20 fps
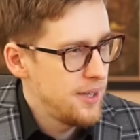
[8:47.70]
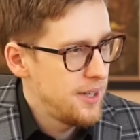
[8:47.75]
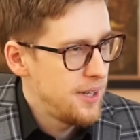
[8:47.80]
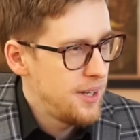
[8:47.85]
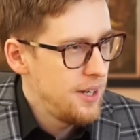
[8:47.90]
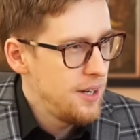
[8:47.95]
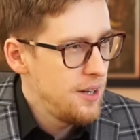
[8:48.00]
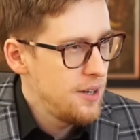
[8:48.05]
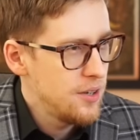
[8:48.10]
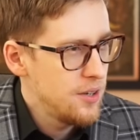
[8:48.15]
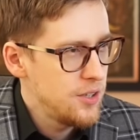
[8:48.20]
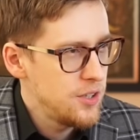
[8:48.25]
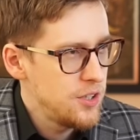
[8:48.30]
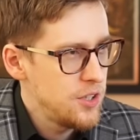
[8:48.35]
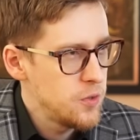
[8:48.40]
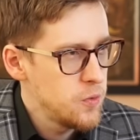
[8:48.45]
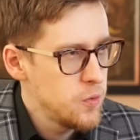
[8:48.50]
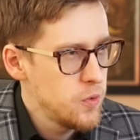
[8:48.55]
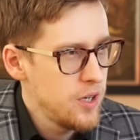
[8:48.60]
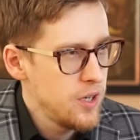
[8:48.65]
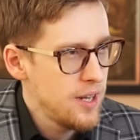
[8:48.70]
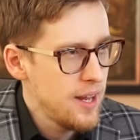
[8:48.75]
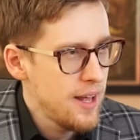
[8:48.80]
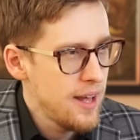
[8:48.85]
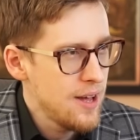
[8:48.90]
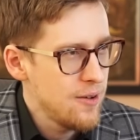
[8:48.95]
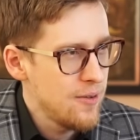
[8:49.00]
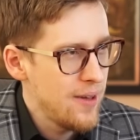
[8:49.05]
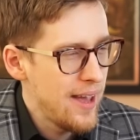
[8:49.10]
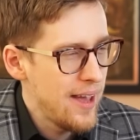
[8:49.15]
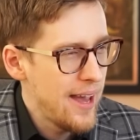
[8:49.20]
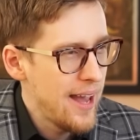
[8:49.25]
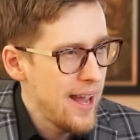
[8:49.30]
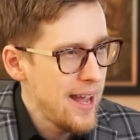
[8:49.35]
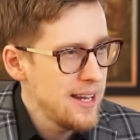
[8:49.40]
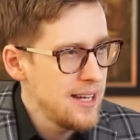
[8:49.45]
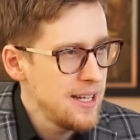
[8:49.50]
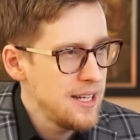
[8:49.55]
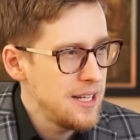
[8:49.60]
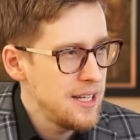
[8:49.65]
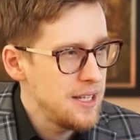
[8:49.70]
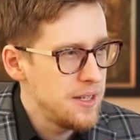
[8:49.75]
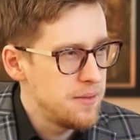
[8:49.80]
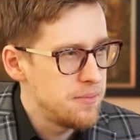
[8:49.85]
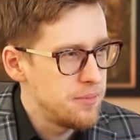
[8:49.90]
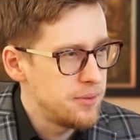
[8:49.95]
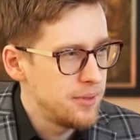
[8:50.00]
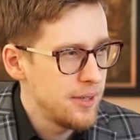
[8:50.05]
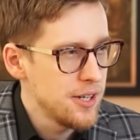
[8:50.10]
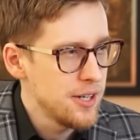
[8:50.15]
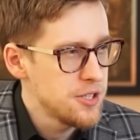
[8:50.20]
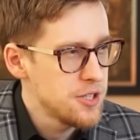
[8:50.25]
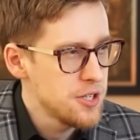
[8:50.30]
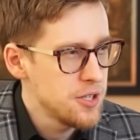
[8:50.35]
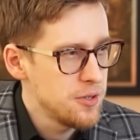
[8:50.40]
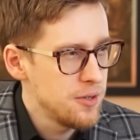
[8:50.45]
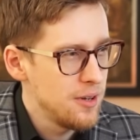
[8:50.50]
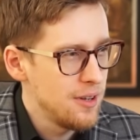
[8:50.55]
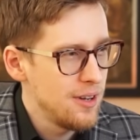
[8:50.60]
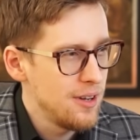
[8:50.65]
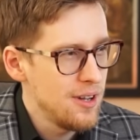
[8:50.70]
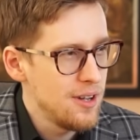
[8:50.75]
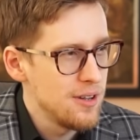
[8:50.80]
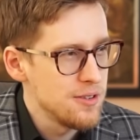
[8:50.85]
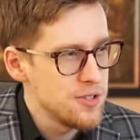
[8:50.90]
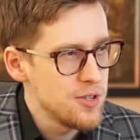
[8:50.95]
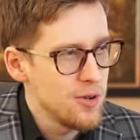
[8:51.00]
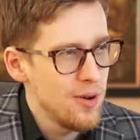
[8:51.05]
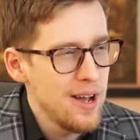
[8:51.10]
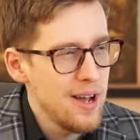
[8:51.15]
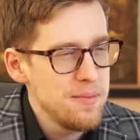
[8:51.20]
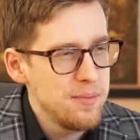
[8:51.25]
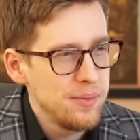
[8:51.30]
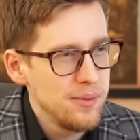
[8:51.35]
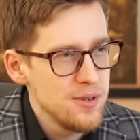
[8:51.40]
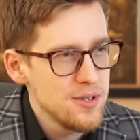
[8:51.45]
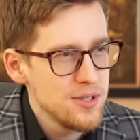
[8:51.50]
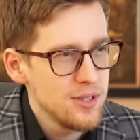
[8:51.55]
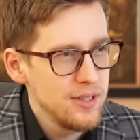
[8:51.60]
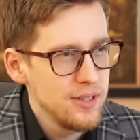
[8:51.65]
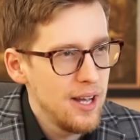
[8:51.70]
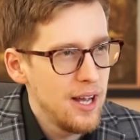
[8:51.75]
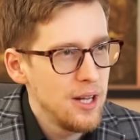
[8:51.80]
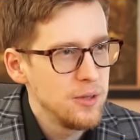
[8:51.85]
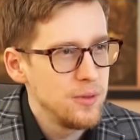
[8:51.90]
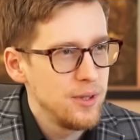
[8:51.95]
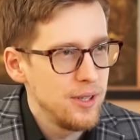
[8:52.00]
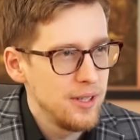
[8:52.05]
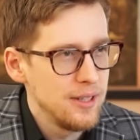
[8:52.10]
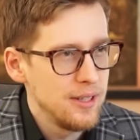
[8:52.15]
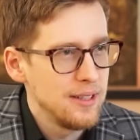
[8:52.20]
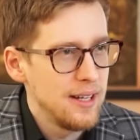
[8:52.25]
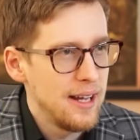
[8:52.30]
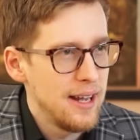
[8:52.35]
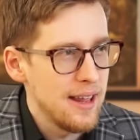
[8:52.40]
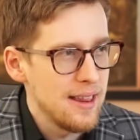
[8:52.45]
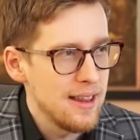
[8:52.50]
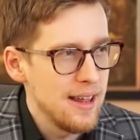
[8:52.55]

here, you wouldn't have any pressure at all. So I really like